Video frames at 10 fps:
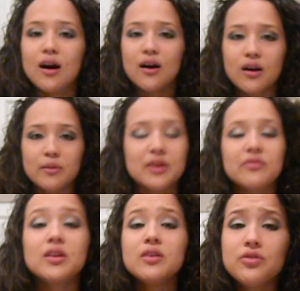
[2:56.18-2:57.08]
um,
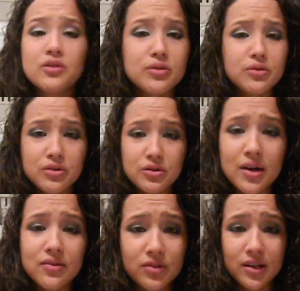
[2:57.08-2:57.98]
even if you you
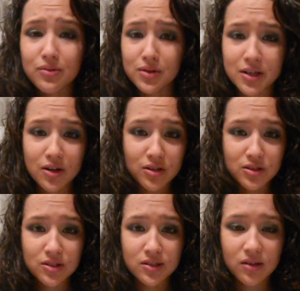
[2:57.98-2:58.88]
have like really hard
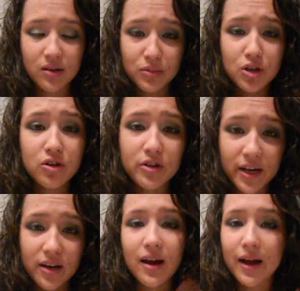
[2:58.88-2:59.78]
to um, curl
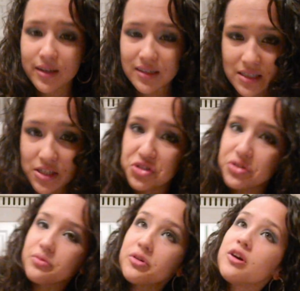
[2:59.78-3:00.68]
hair, I can teach
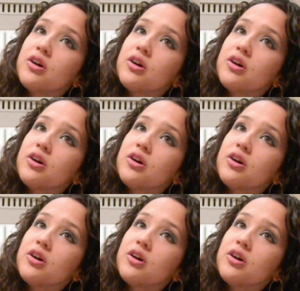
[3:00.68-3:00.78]
you.